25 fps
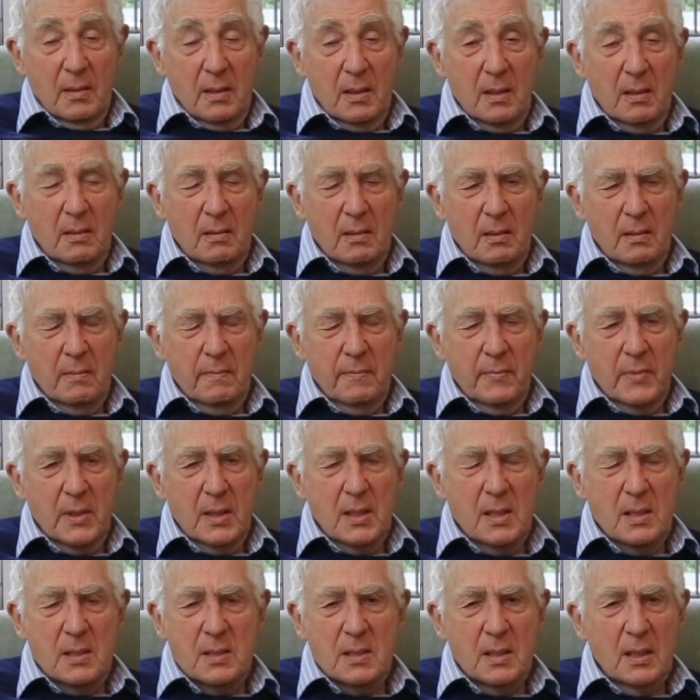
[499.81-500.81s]
e
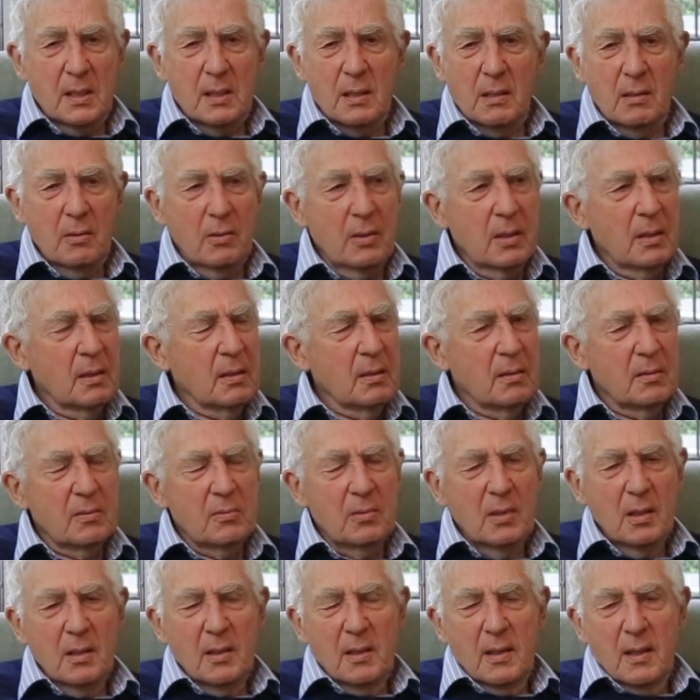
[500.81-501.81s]
easygoing.
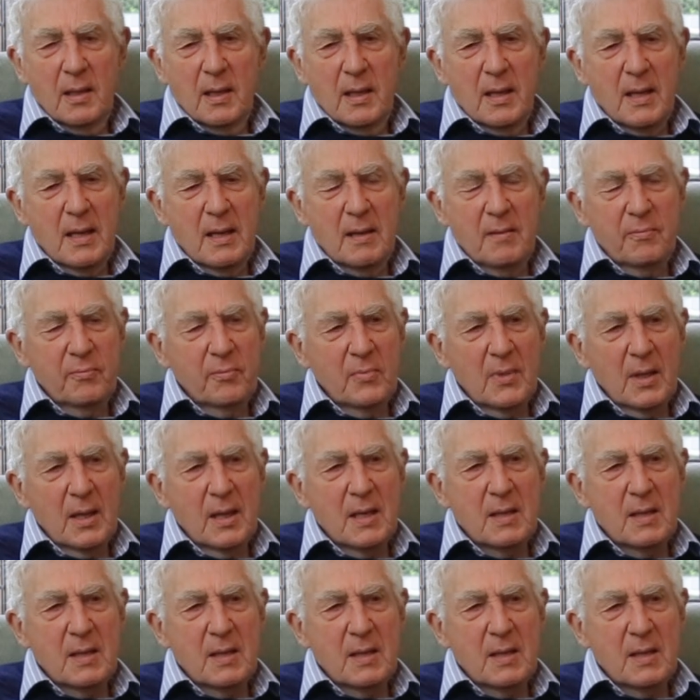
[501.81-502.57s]
Um,